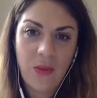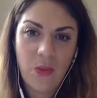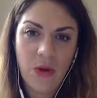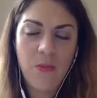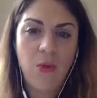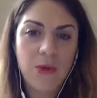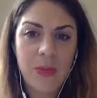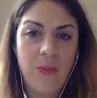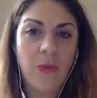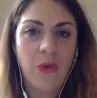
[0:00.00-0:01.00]
What are most
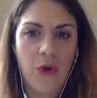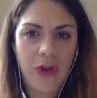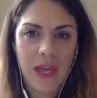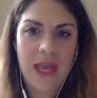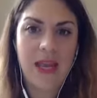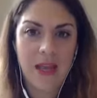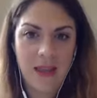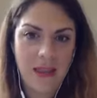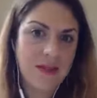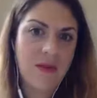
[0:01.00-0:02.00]
people not getting
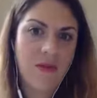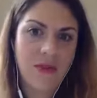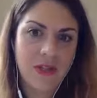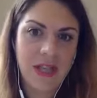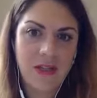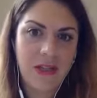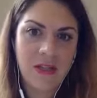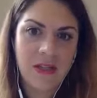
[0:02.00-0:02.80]
in this conversation?